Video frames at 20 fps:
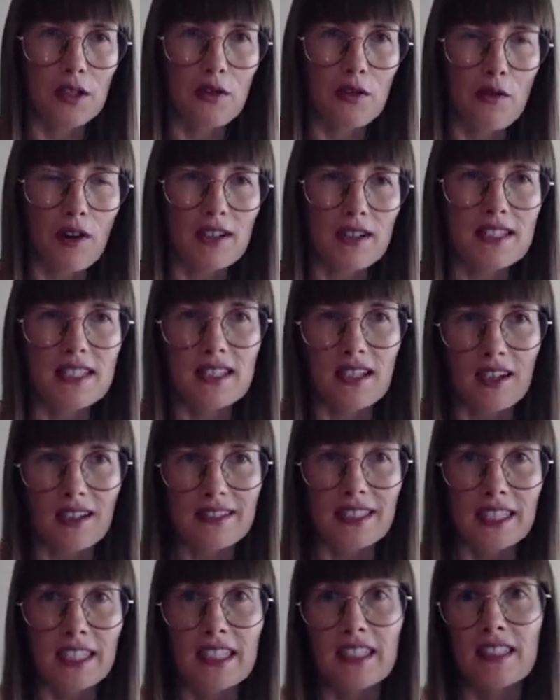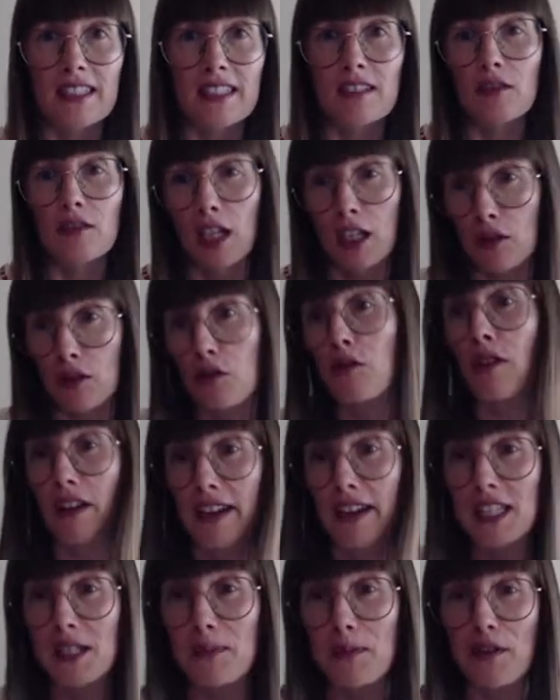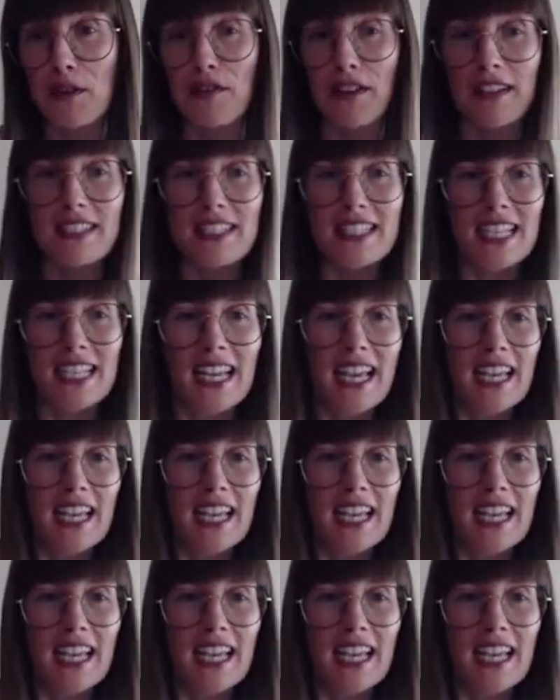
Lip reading: you are starting and you are experienced